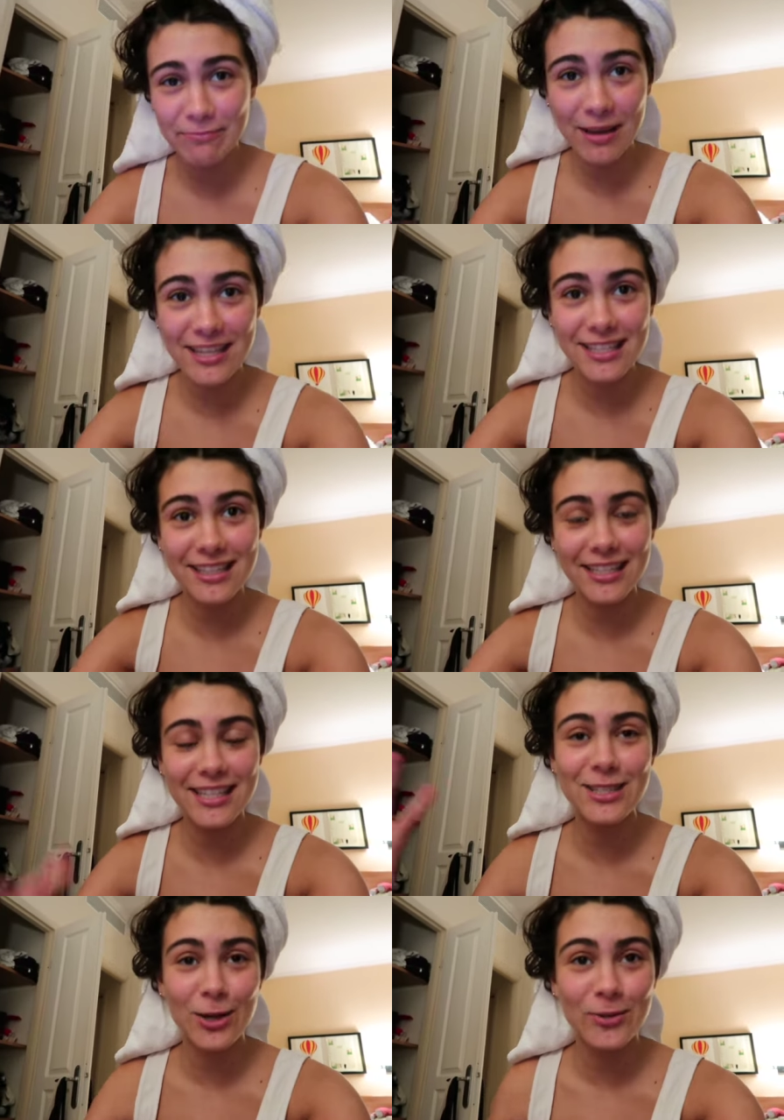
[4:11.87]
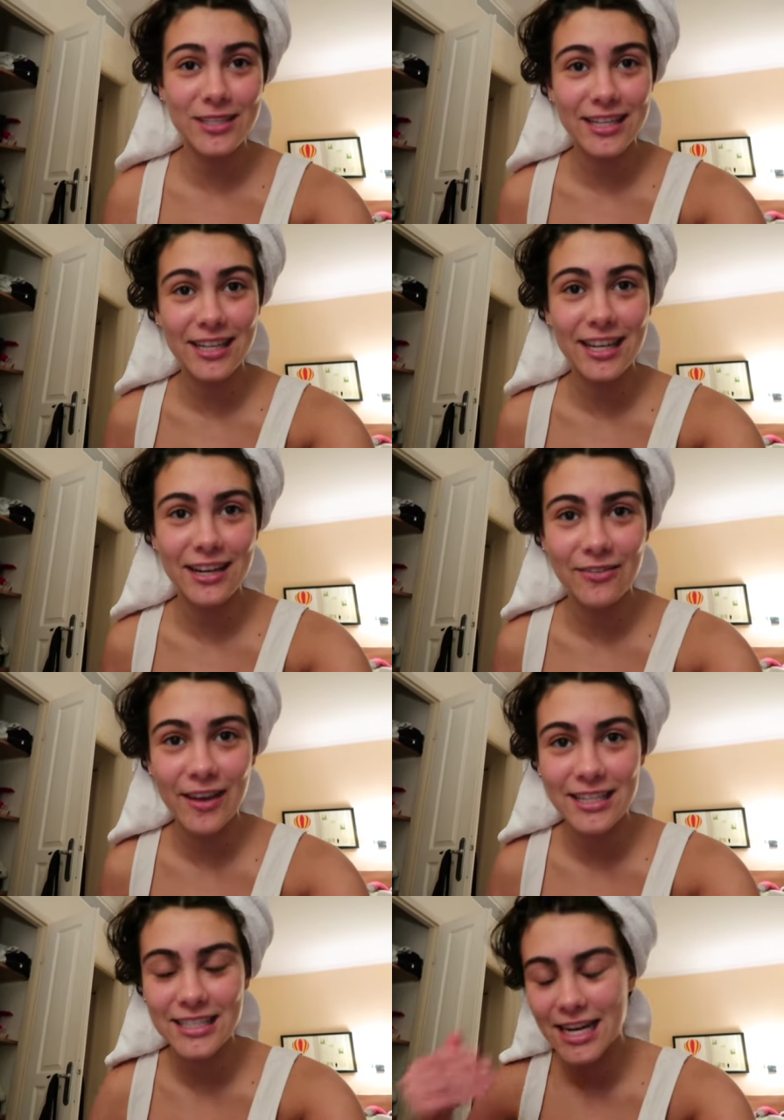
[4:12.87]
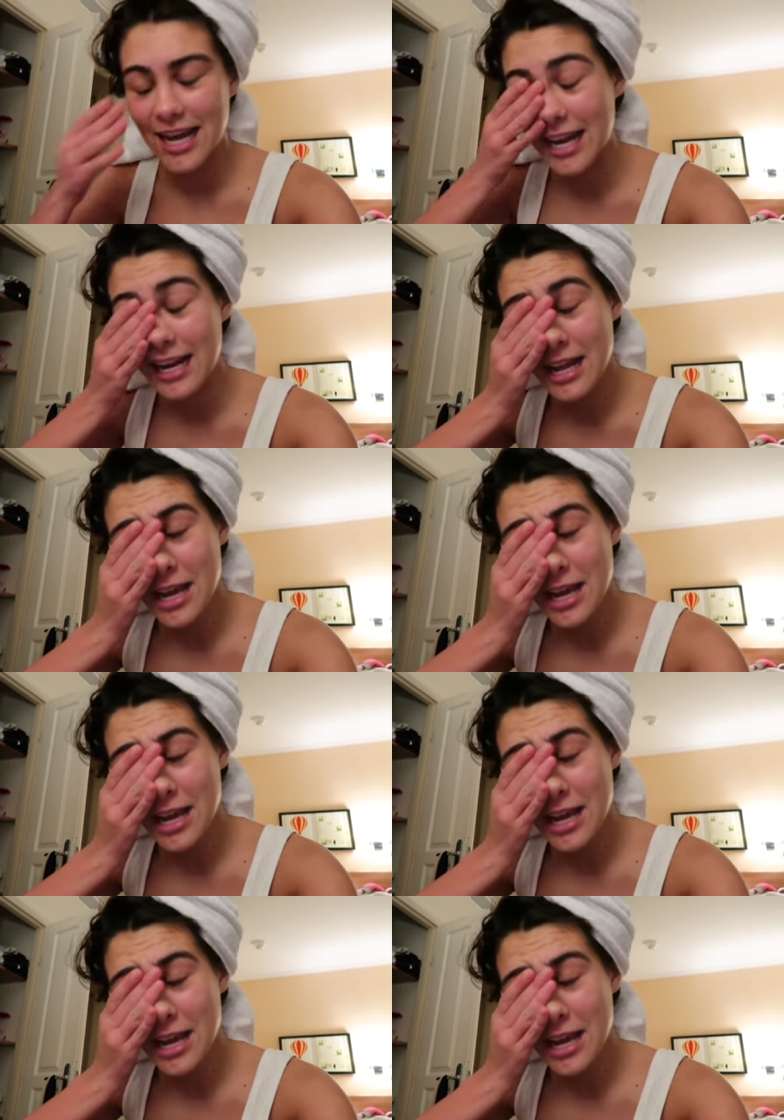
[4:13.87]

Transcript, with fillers: Basically, he's hosting an event tonight.